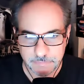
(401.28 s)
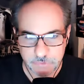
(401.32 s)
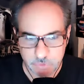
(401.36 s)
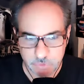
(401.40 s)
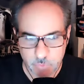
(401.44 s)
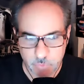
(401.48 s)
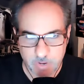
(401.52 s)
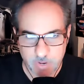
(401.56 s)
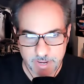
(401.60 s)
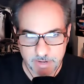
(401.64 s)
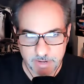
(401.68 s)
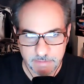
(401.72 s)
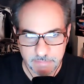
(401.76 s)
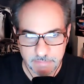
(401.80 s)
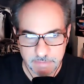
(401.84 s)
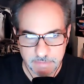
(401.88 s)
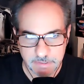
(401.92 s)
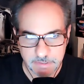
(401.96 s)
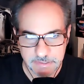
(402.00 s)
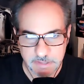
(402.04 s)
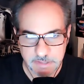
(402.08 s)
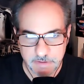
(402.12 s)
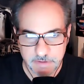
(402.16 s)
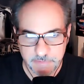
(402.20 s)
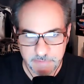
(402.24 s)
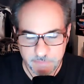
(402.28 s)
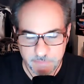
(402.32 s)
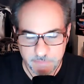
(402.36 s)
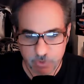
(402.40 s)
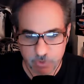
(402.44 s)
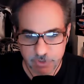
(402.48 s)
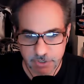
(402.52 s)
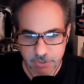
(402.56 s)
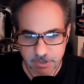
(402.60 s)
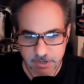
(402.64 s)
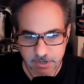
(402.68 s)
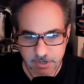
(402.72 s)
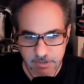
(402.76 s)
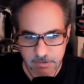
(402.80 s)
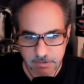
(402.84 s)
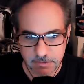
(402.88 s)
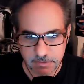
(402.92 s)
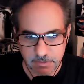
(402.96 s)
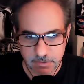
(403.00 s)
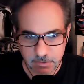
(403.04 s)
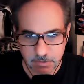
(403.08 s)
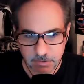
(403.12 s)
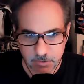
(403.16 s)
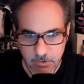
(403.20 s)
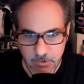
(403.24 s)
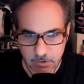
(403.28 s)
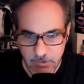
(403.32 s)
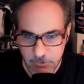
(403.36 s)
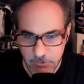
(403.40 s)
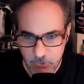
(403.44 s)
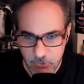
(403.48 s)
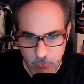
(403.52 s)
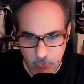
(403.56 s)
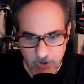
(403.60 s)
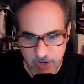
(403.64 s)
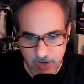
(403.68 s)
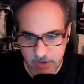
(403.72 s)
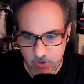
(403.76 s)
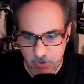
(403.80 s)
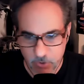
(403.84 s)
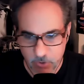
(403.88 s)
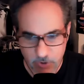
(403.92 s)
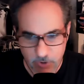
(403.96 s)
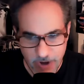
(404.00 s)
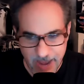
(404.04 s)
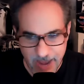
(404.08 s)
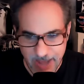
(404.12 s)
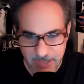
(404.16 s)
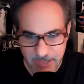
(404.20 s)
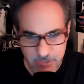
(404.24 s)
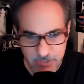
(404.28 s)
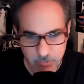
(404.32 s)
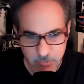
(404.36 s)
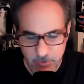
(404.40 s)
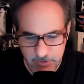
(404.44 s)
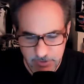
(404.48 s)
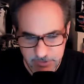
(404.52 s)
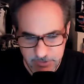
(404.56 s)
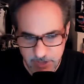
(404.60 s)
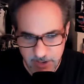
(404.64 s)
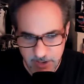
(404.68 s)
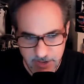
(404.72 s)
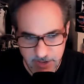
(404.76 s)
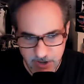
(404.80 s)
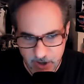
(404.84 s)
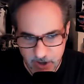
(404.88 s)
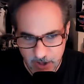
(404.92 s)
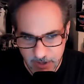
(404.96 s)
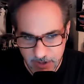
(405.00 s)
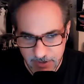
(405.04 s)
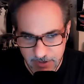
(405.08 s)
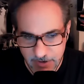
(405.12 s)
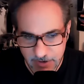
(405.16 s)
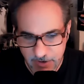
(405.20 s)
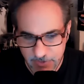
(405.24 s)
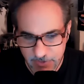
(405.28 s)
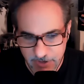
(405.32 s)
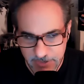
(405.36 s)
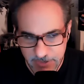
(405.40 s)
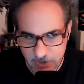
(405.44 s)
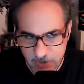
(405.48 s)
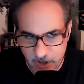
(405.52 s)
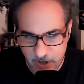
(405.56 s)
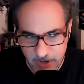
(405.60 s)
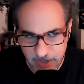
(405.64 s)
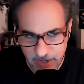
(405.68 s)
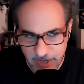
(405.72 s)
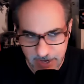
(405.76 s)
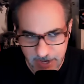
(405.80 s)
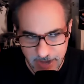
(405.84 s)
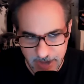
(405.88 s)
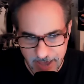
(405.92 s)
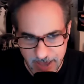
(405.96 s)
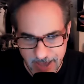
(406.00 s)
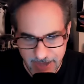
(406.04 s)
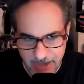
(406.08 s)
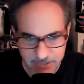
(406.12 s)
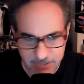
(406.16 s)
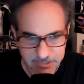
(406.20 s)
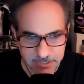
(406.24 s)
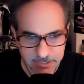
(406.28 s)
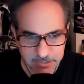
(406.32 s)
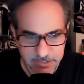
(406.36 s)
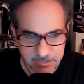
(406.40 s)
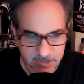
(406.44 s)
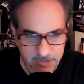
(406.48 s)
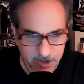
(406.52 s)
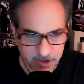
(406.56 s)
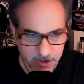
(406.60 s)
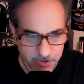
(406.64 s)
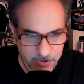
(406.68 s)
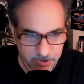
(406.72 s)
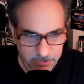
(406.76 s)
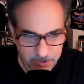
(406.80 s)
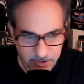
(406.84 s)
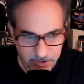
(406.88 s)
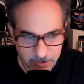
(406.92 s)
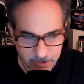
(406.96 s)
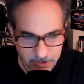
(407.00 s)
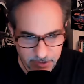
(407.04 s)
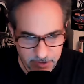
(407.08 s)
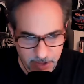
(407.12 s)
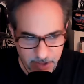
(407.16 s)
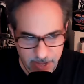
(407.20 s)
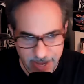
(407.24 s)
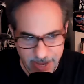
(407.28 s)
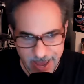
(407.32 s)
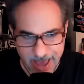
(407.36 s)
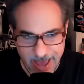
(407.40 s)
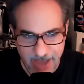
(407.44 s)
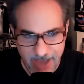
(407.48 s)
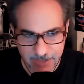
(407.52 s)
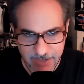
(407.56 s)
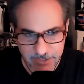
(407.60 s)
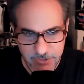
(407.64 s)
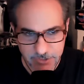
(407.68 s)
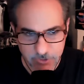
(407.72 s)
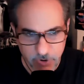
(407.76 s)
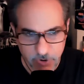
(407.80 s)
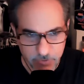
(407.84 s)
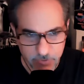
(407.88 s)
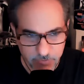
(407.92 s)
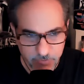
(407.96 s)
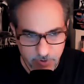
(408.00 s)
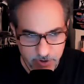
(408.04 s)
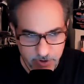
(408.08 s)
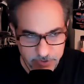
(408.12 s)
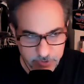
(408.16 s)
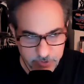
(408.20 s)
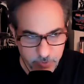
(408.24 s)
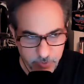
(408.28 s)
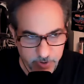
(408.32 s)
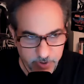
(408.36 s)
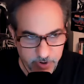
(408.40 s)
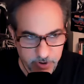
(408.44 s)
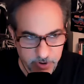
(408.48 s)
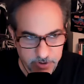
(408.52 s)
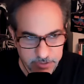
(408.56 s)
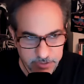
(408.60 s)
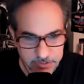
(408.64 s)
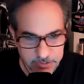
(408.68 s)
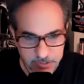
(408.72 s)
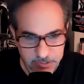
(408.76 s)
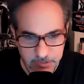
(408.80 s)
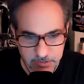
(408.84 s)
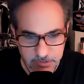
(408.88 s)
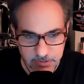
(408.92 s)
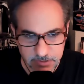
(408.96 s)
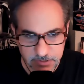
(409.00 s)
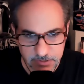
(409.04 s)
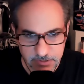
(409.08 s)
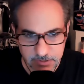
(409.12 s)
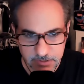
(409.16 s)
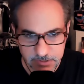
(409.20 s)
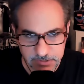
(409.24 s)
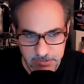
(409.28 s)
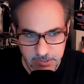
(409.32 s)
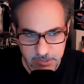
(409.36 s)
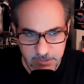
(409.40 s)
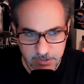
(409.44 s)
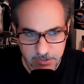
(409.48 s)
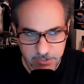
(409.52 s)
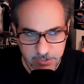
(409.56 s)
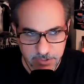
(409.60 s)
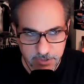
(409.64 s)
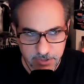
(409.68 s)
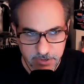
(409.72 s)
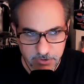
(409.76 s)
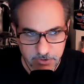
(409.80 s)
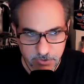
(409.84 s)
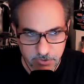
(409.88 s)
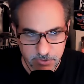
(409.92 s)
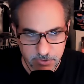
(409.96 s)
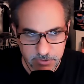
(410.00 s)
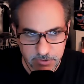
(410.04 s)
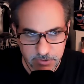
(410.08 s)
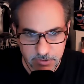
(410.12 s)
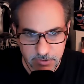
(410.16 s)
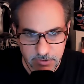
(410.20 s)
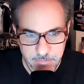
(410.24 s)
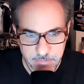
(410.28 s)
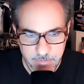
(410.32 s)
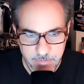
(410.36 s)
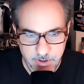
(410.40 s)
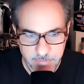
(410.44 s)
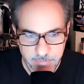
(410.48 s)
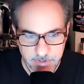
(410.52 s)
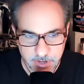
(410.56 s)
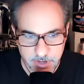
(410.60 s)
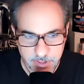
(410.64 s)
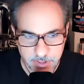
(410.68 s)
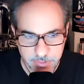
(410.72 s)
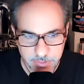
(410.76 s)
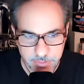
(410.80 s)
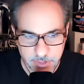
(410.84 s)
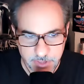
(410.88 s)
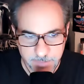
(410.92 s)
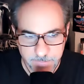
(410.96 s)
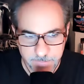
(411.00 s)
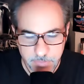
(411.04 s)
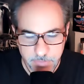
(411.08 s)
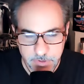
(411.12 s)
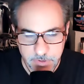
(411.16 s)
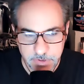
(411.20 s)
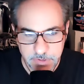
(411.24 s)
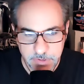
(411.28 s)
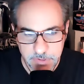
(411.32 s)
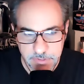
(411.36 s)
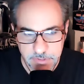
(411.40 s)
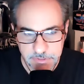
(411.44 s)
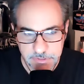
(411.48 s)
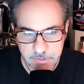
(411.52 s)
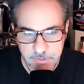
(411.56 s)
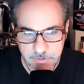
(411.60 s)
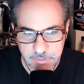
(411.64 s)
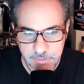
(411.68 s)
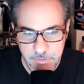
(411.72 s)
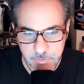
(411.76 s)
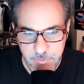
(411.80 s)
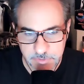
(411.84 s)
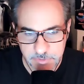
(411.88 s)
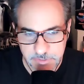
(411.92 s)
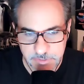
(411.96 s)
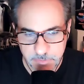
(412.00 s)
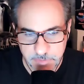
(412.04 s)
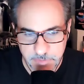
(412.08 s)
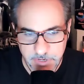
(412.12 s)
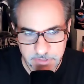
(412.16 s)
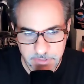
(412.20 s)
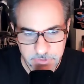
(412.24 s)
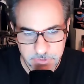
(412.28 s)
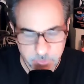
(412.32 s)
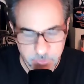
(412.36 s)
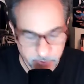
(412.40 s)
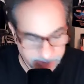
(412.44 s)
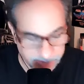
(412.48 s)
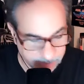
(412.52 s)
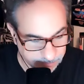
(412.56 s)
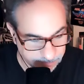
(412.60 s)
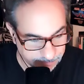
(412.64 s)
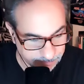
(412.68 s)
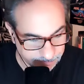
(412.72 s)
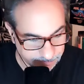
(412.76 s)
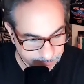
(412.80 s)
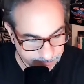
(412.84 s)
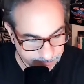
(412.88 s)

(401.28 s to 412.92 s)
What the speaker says: tweet, his unfortunate tweet or X. What do they call it? Are they calling it X's now? I X'd over on Twitter. Is that a thing or probably not a thing? So this was a mean tweet